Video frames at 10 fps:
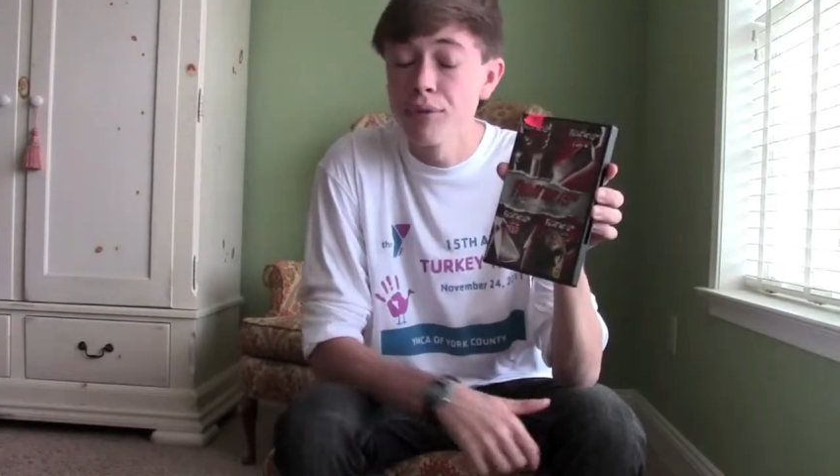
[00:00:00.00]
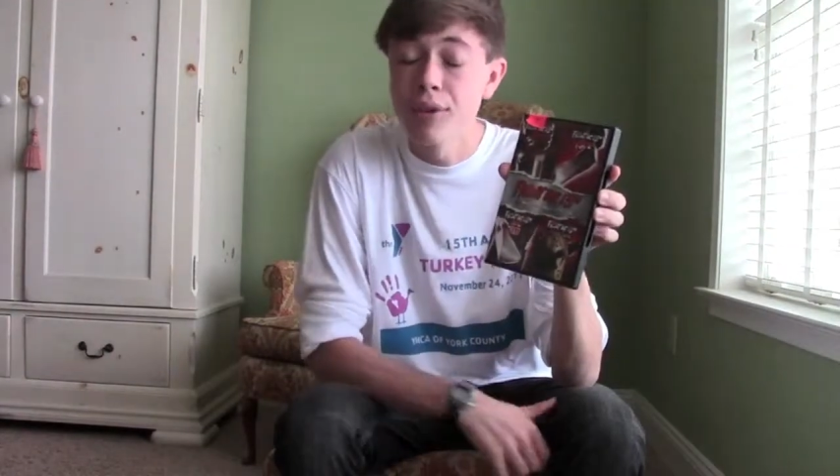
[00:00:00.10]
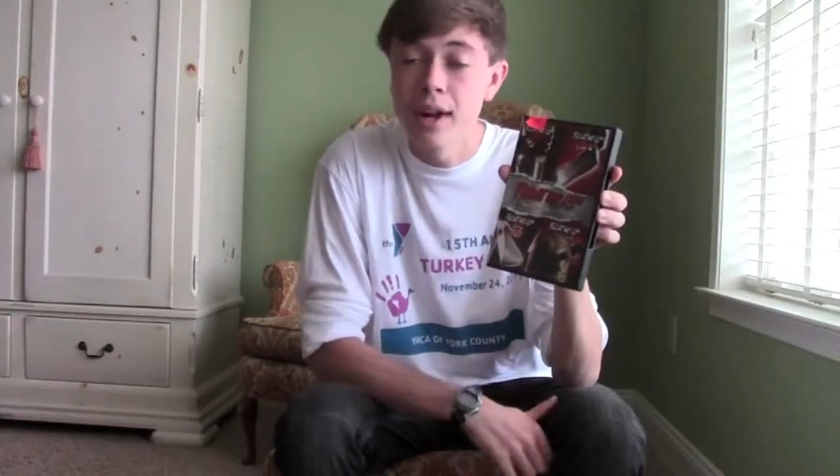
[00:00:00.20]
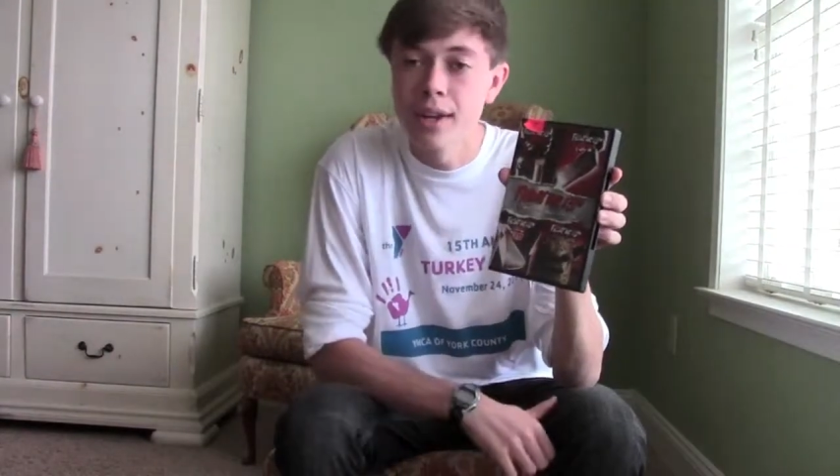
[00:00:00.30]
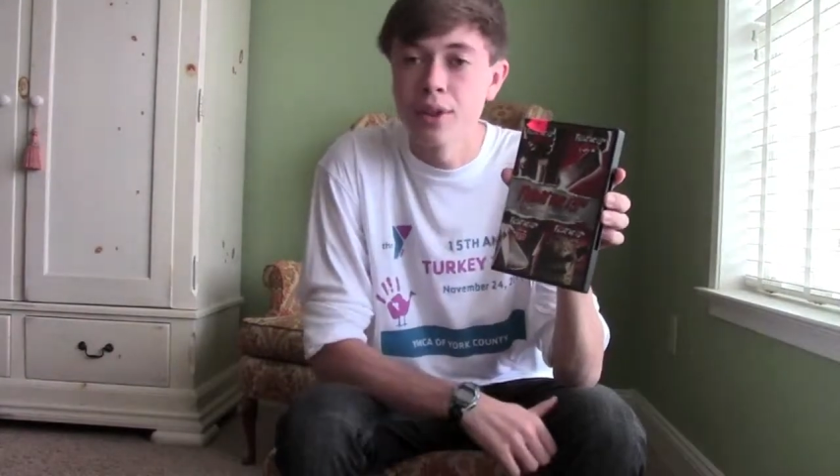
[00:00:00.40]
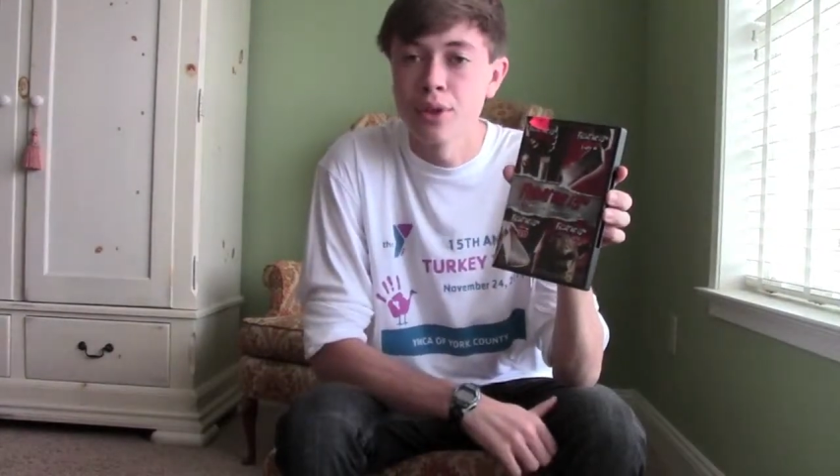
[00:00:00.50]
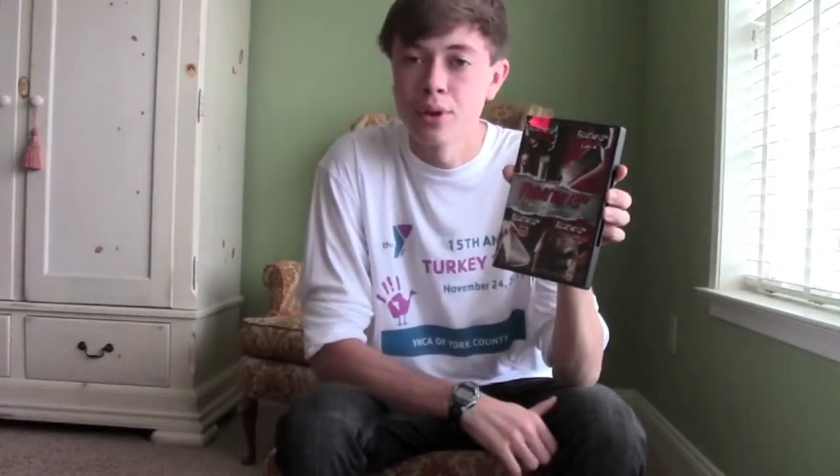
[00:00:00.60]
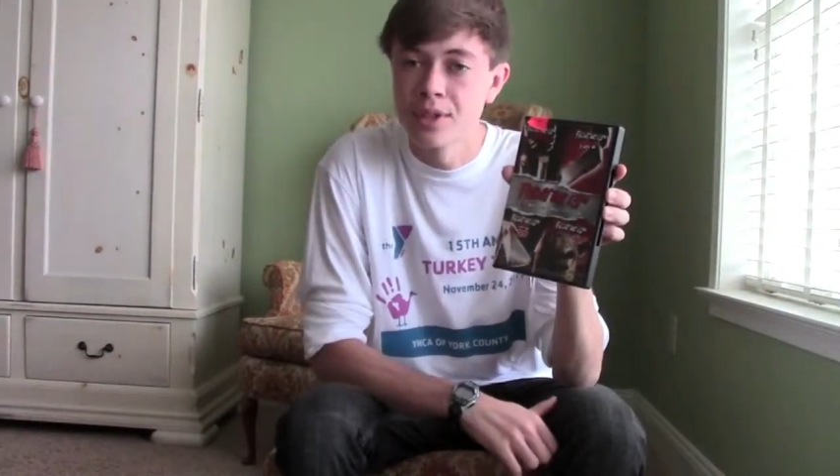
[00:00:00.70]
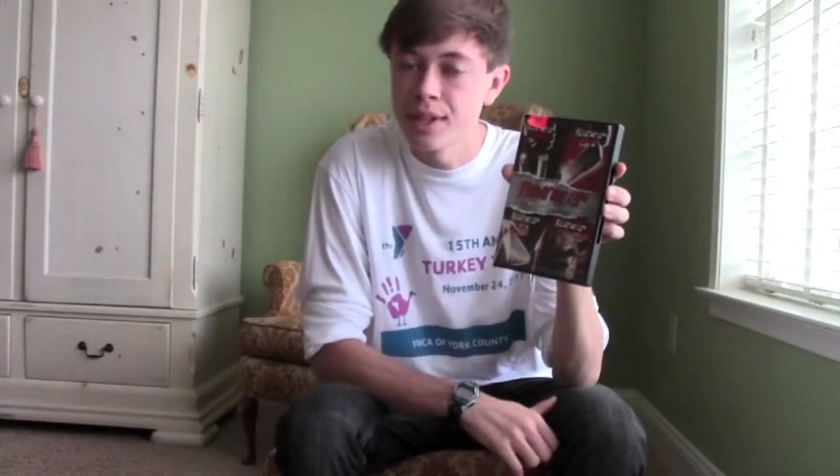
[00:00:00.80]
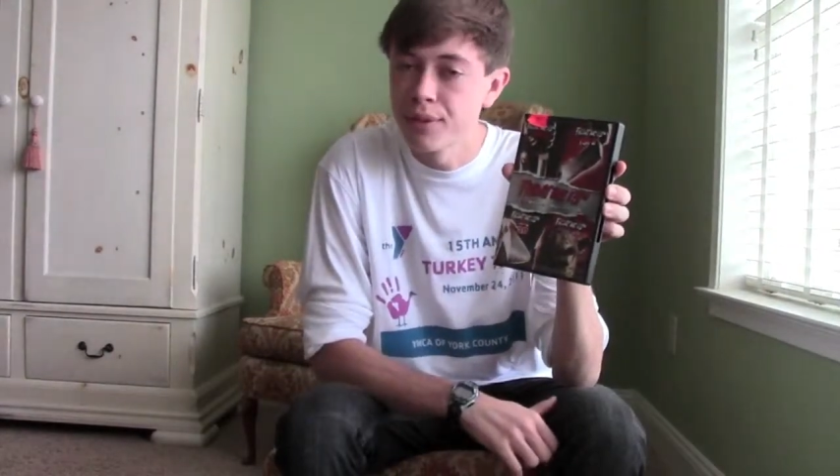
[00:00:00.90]
Friday the
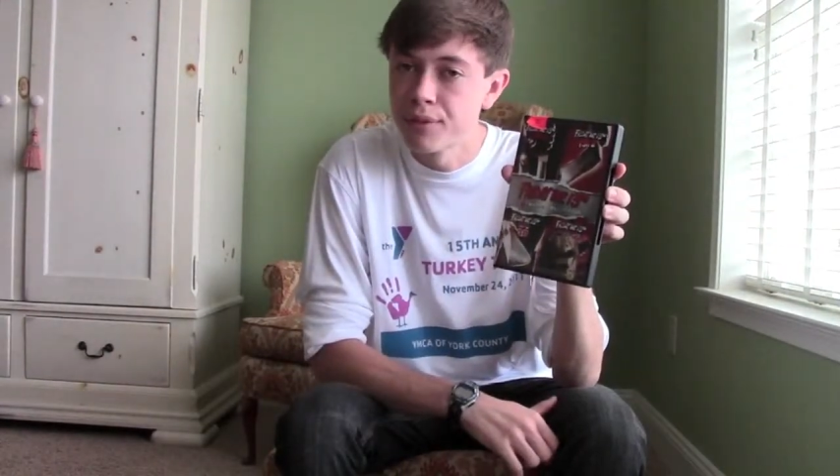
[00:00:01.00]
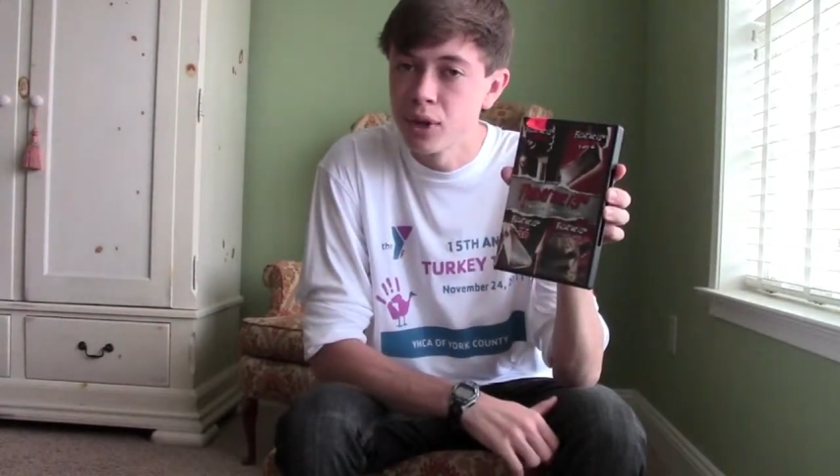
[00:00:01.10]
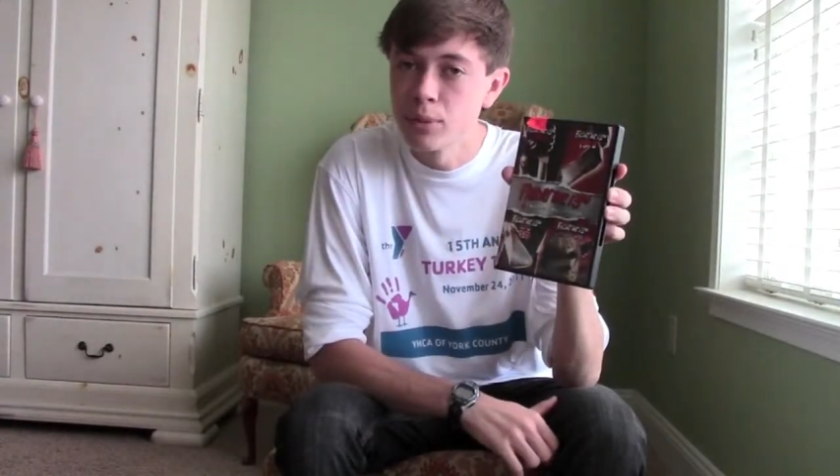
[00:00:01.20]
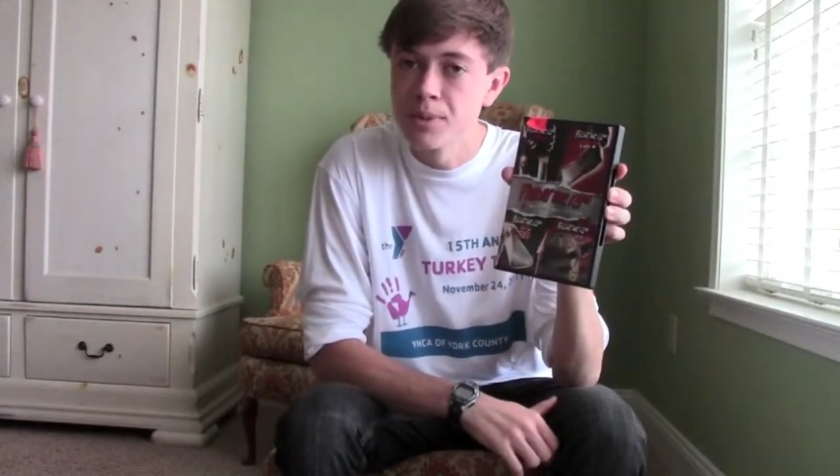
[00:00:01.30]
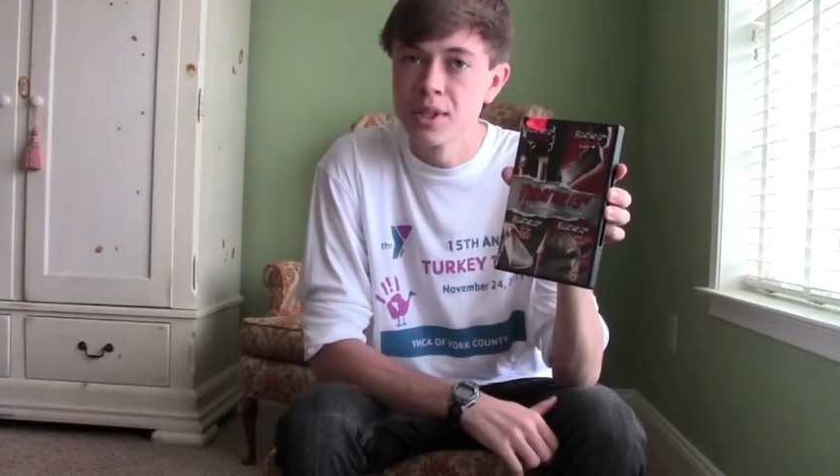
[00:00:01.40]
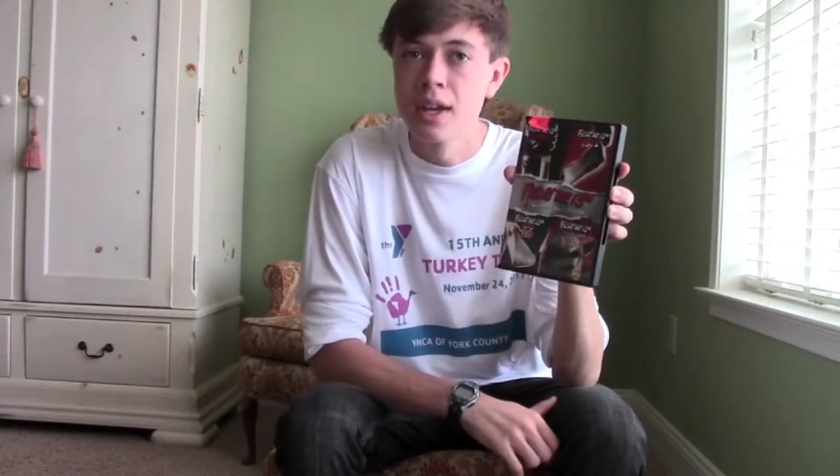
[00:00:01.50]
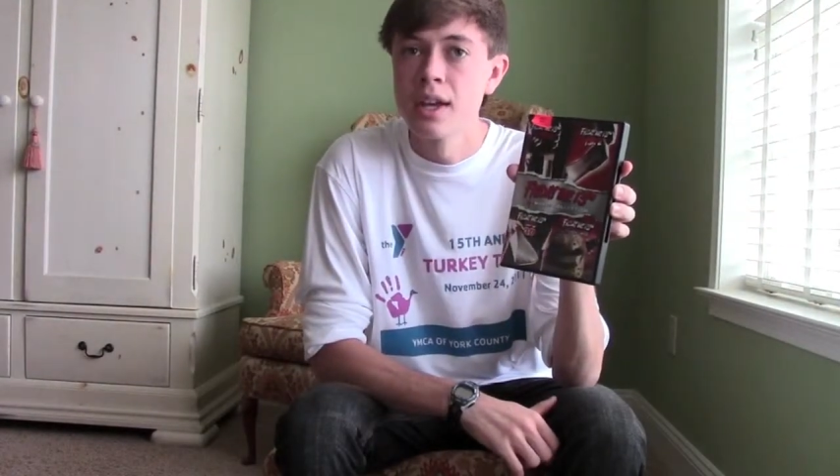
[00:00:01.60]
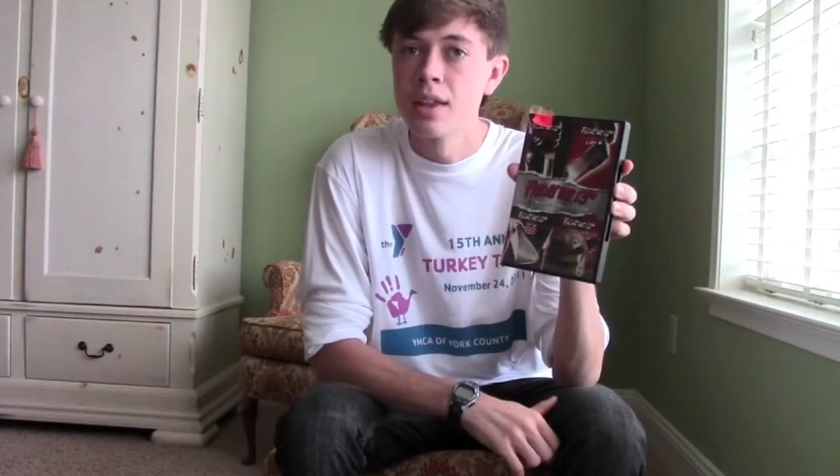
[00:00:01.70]
13th films,